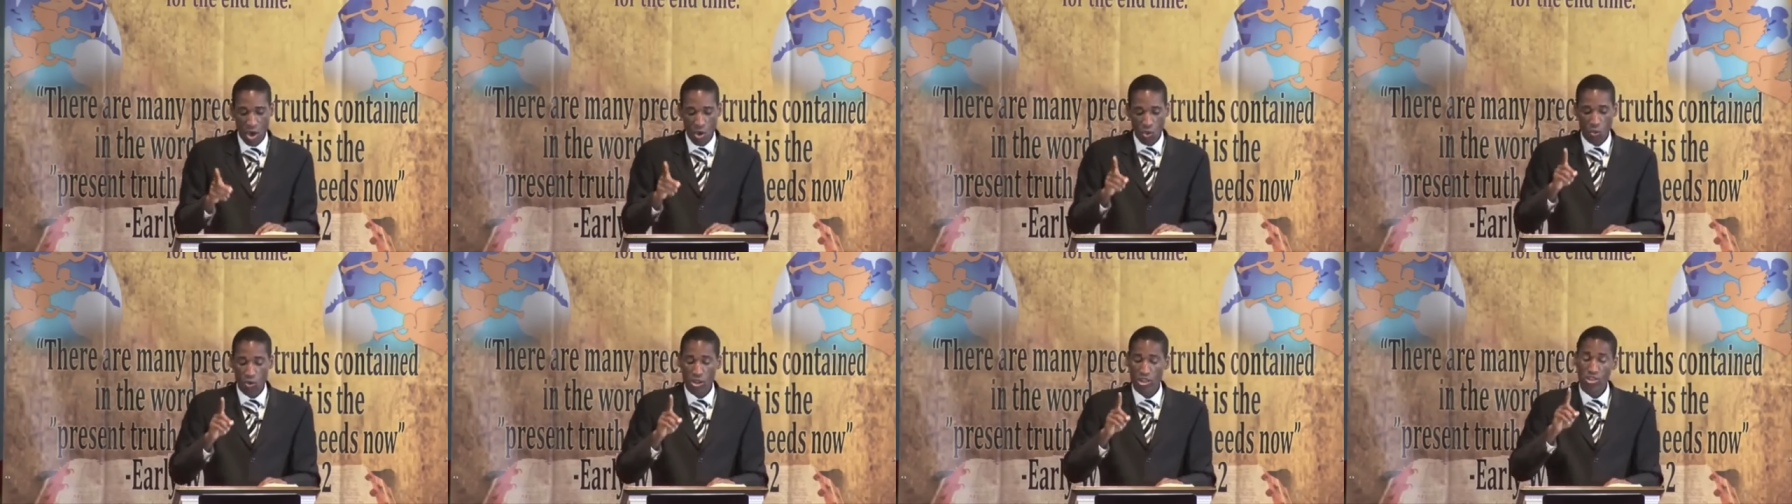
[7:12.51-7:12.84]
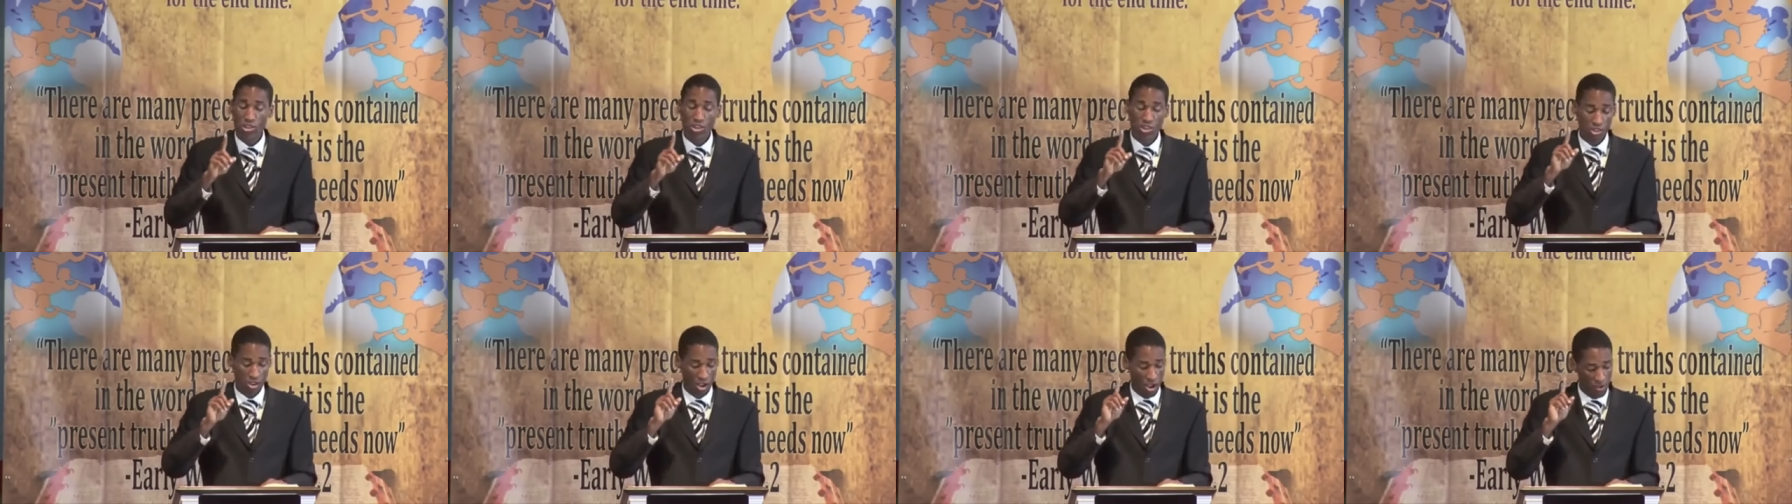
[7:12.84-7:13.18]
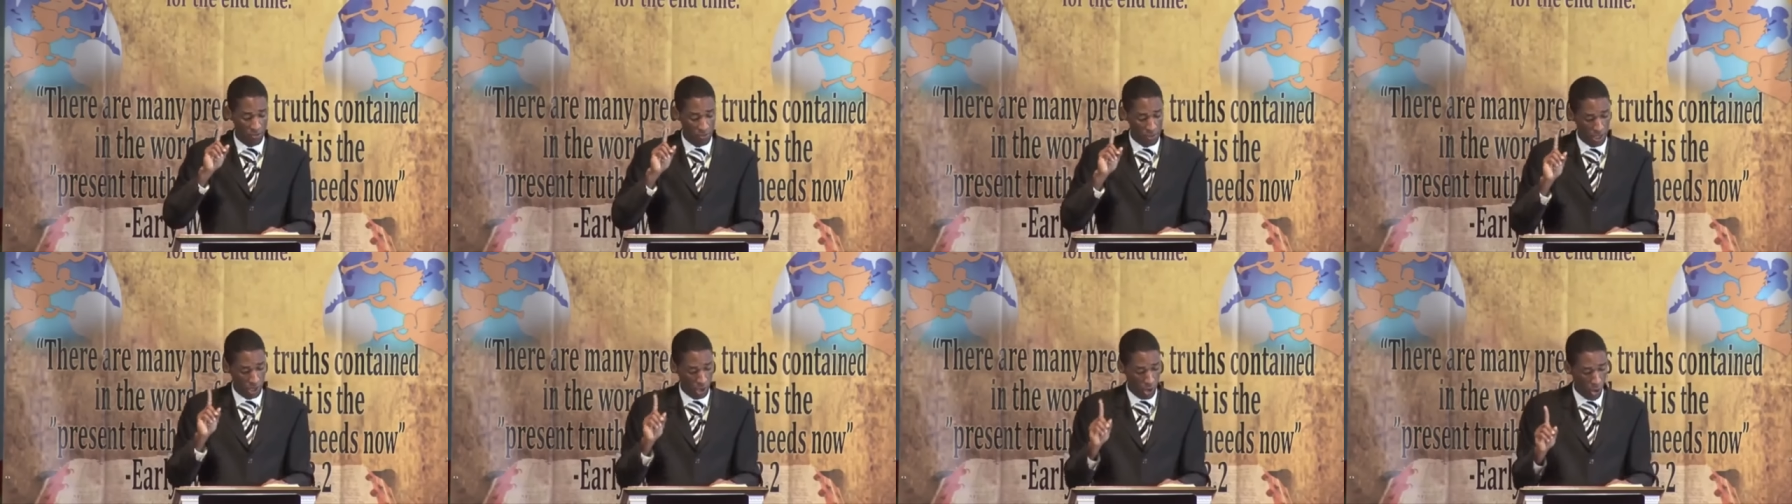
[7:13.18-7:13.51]
which is
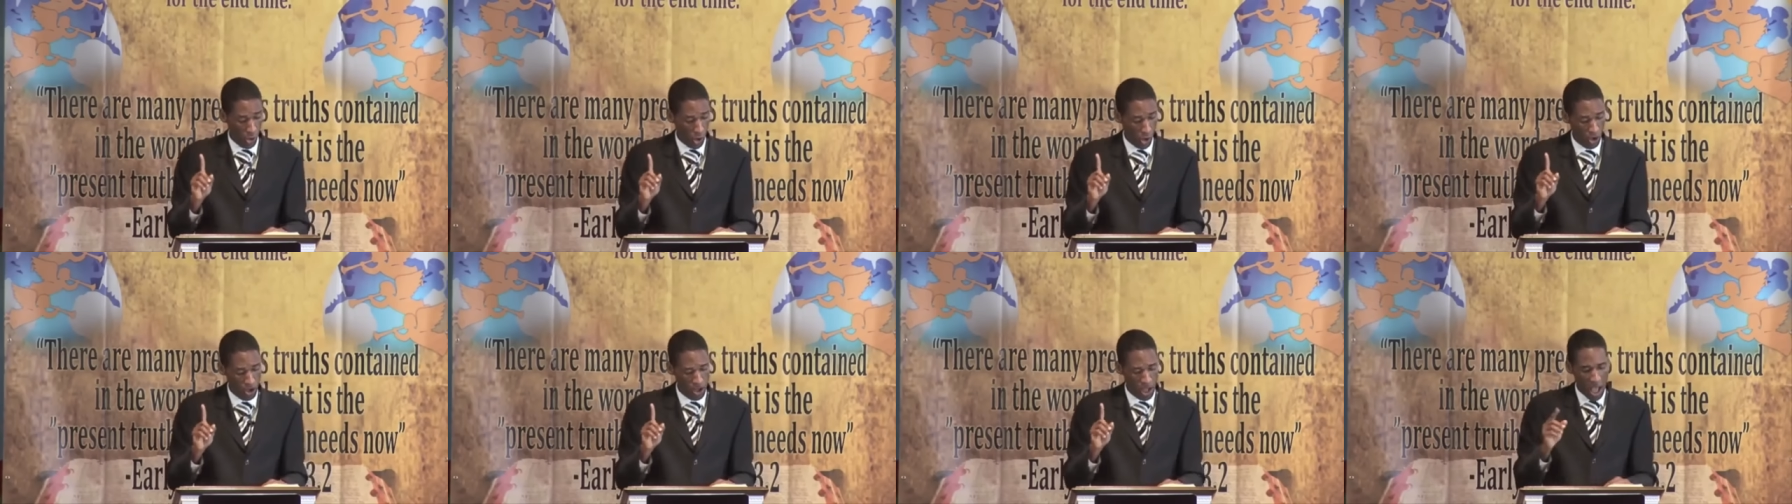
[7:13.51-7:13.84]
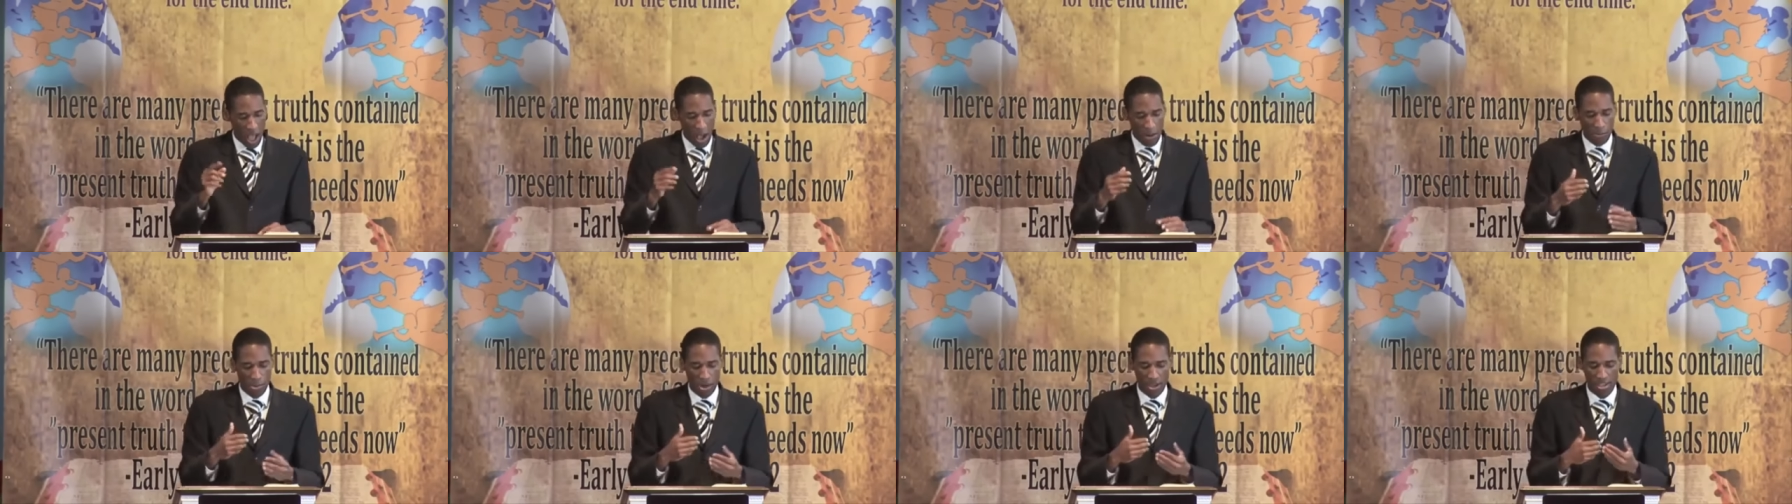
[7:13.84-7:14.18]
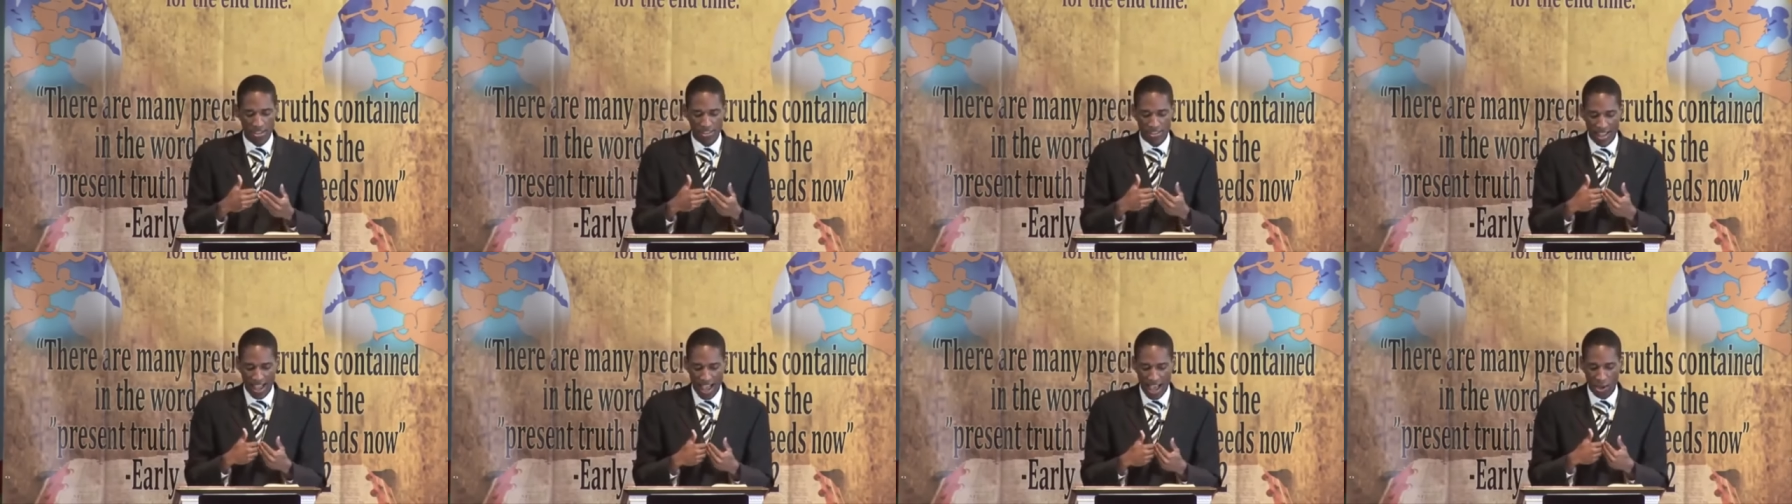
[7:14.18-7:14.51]
of the law,
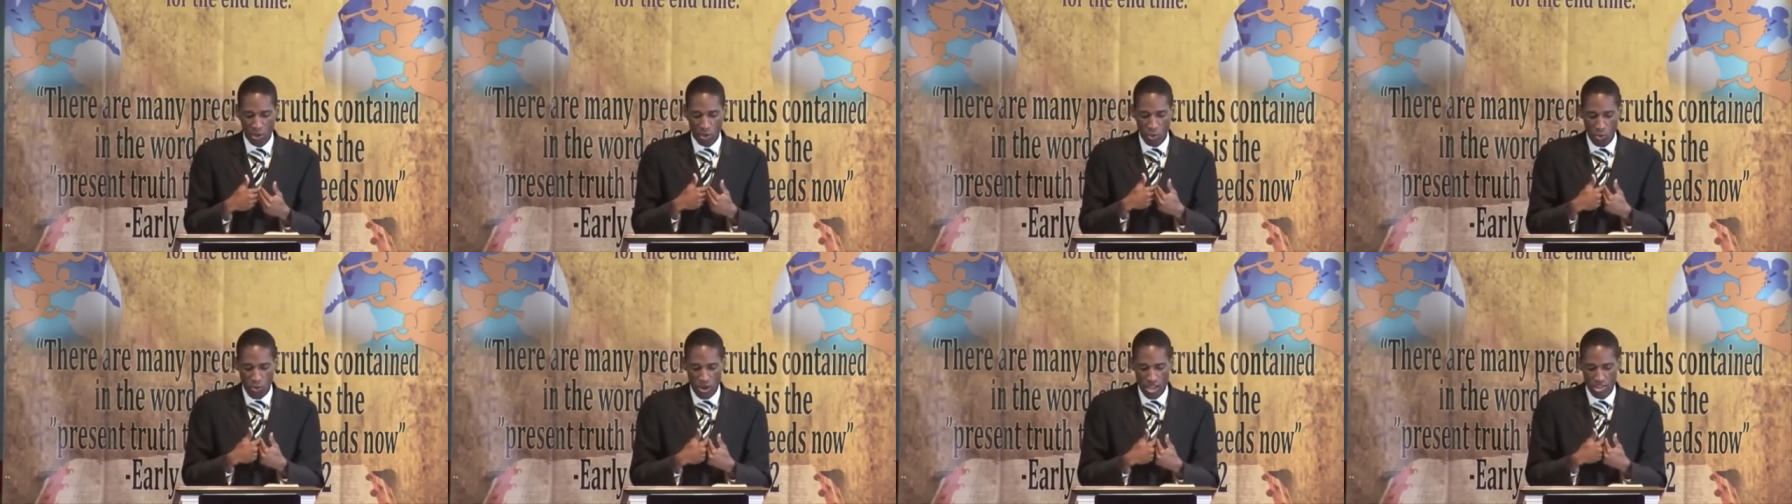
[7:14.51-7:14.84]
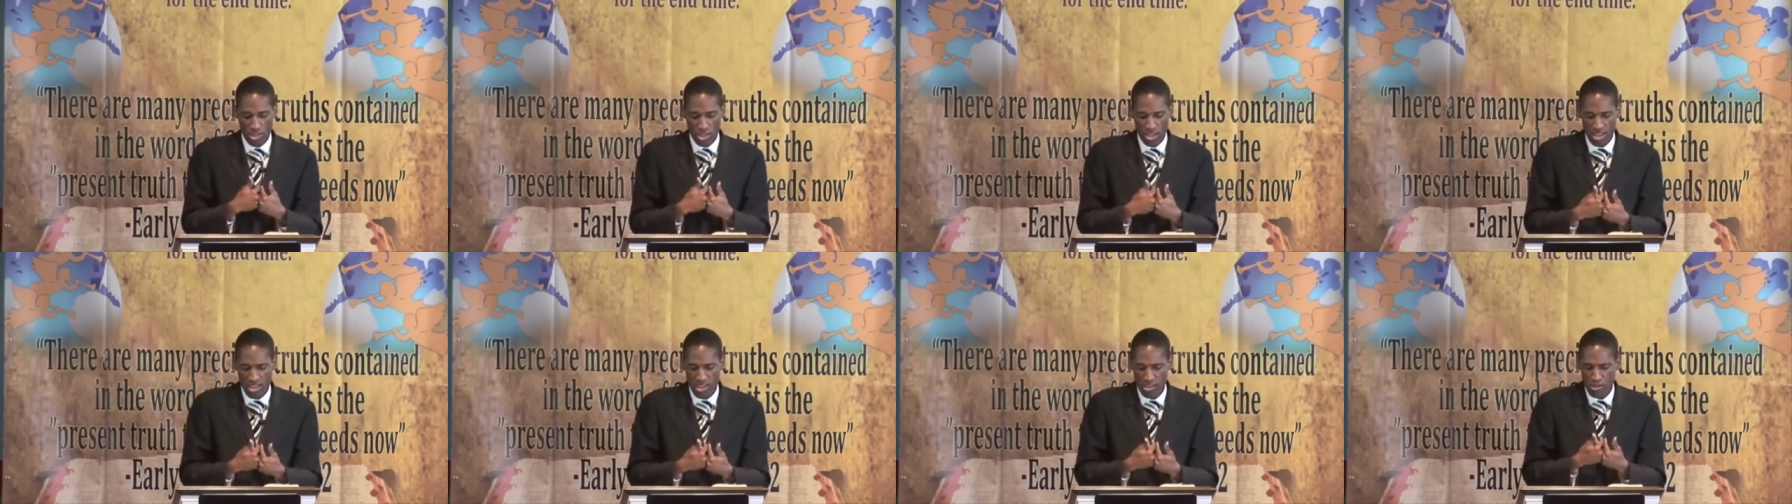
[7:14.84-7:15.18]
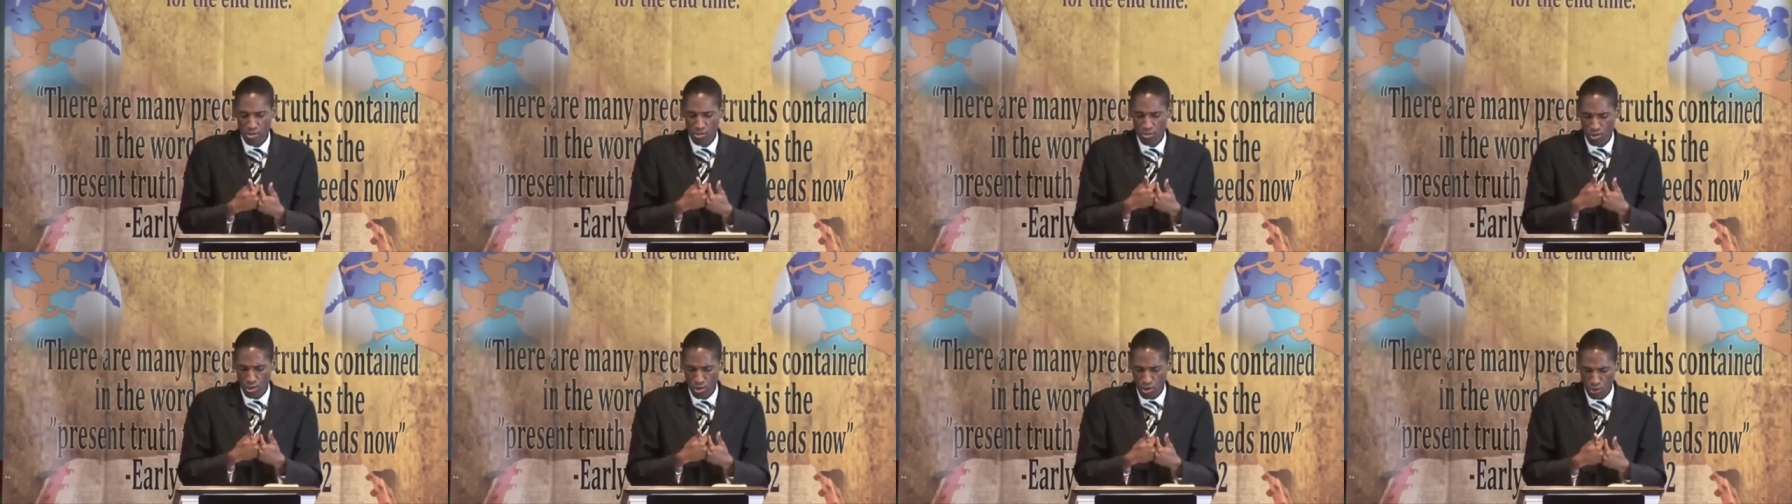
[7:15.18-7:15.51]
but that which
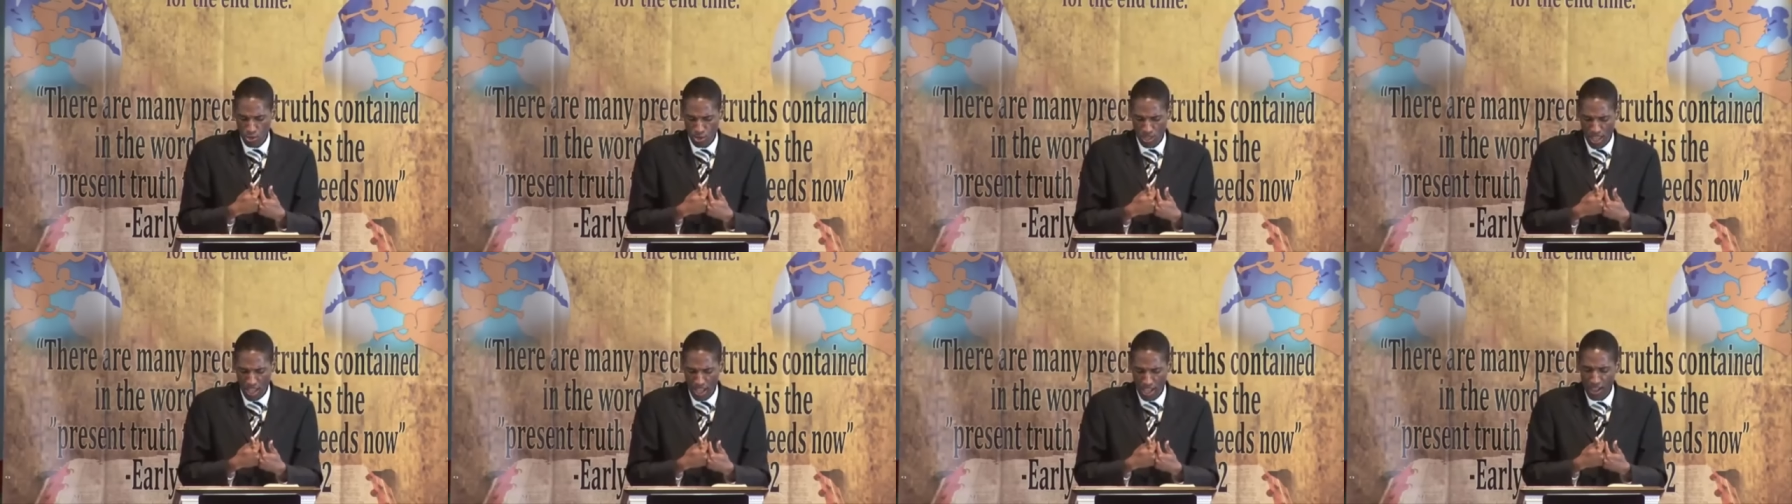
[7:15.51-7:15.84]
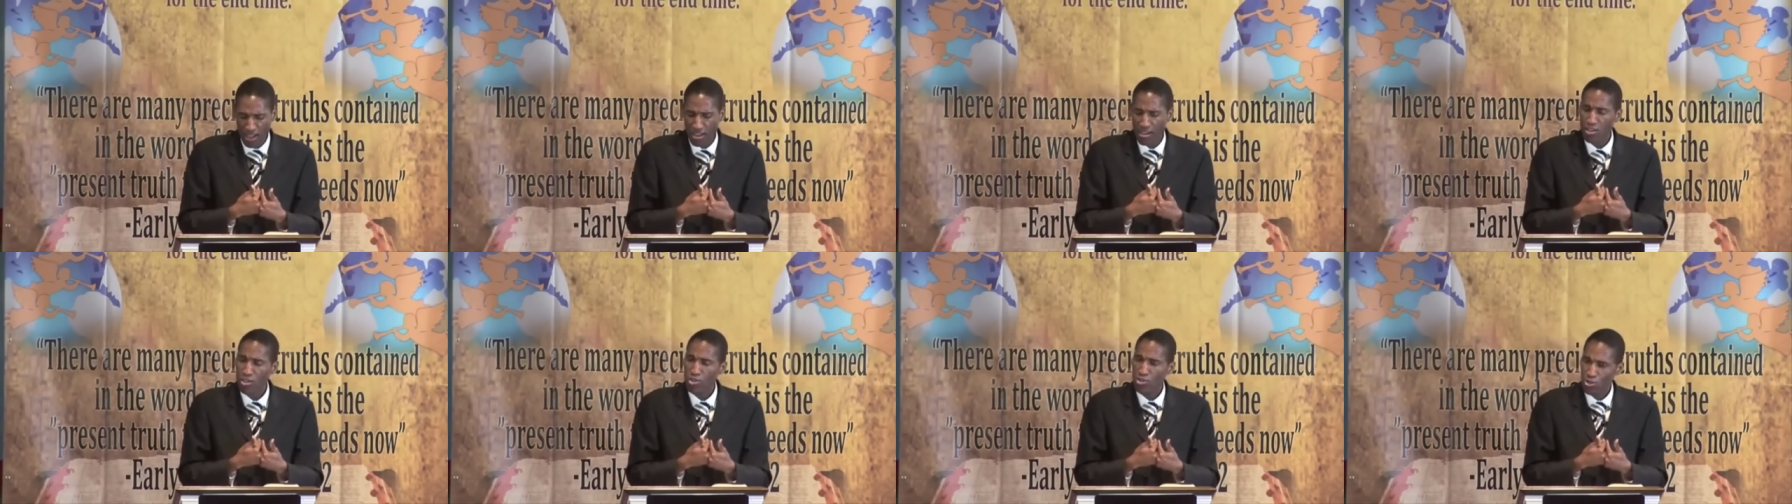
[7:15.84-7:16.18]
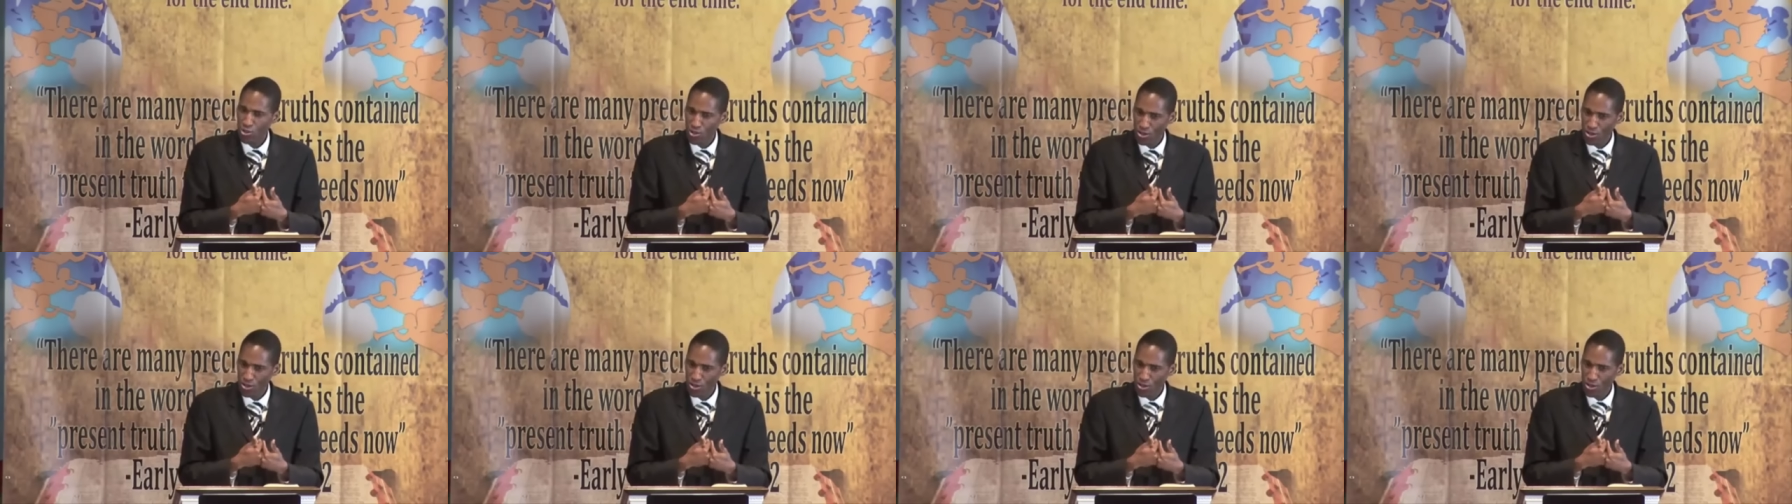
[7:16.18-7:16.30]
is through the,